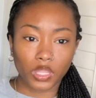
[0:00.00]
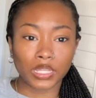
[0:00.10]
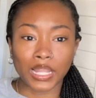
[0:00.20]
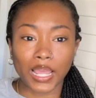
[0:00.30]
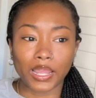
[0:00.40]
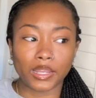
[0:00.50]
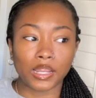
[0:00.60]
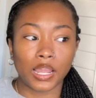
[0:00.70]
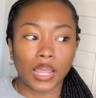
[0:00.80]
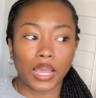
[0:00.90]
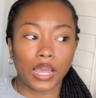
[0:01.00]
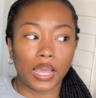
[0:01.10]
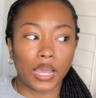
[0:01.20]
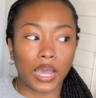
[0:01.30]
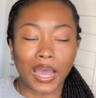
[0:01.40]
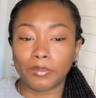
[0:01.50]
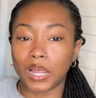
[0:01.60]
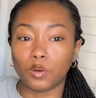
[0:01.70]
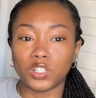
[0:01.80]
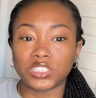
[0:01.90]
Like I'm
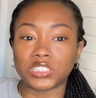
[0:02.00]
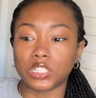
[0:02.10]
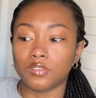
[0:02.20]
not rushing stuff,